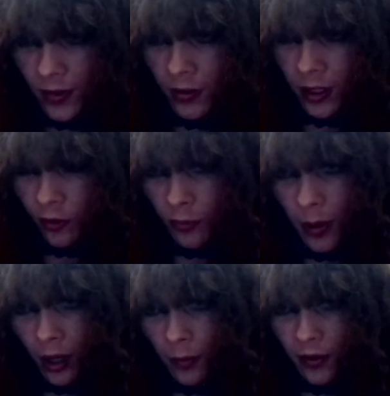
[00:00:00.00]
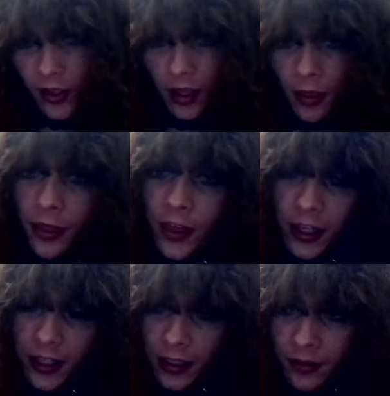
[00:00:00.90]
experimenting on
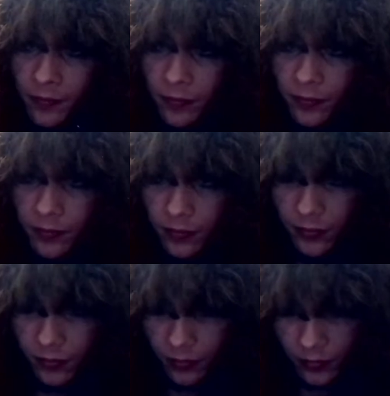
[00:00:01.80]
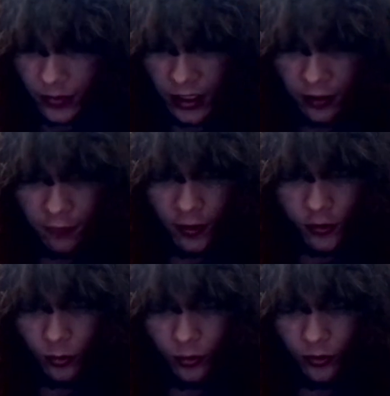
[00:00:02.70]
thinking
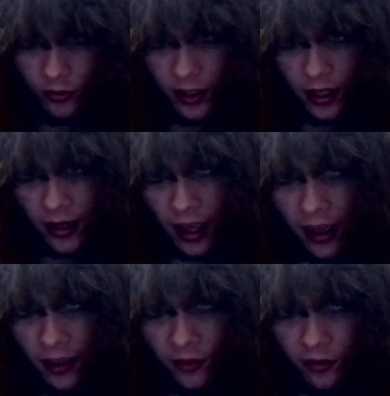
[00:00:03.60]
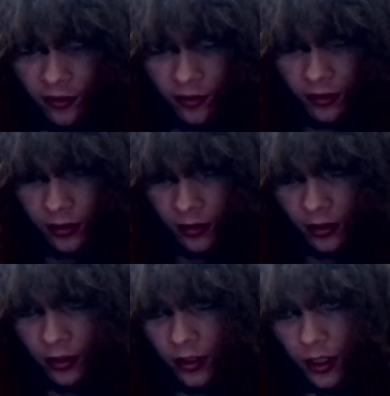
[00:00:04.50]
individuals kind of has
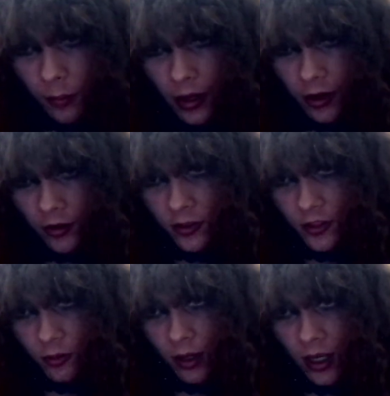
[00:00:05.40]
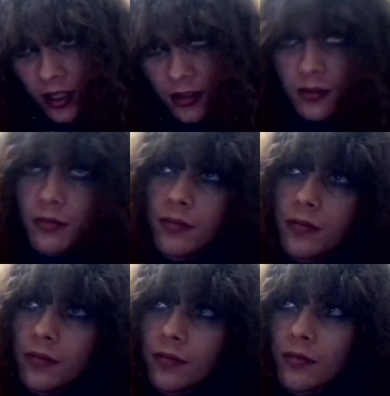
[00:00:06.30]
compared to
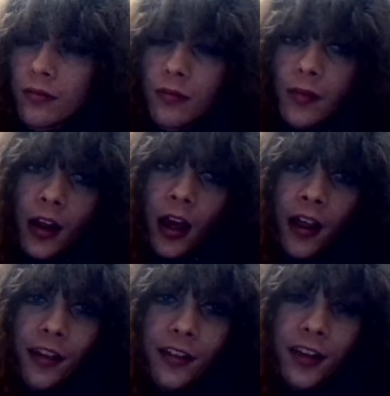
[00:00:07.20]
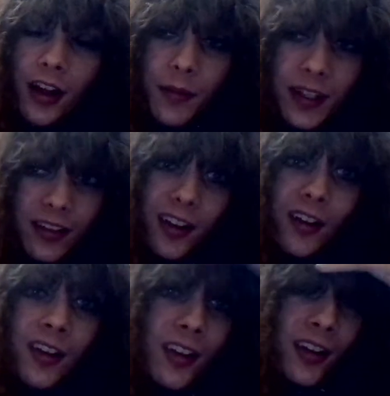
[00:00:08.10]
non. I mean,
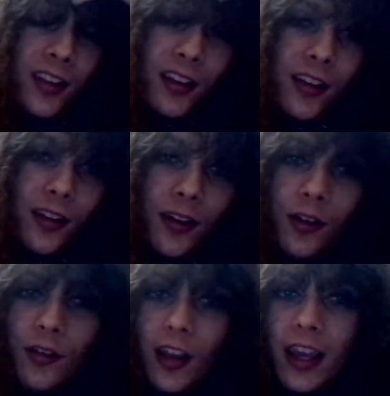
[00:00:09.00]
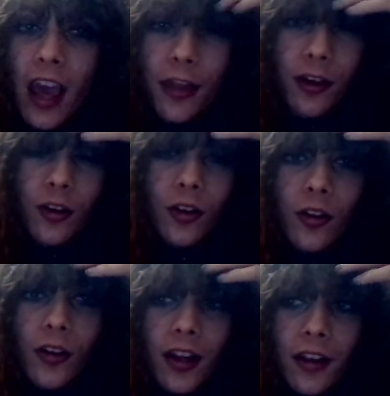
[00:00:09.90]
there's like
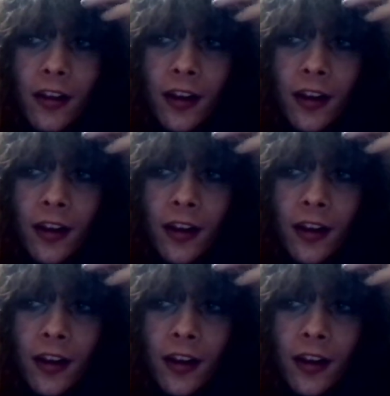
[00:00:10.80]
ethical, and there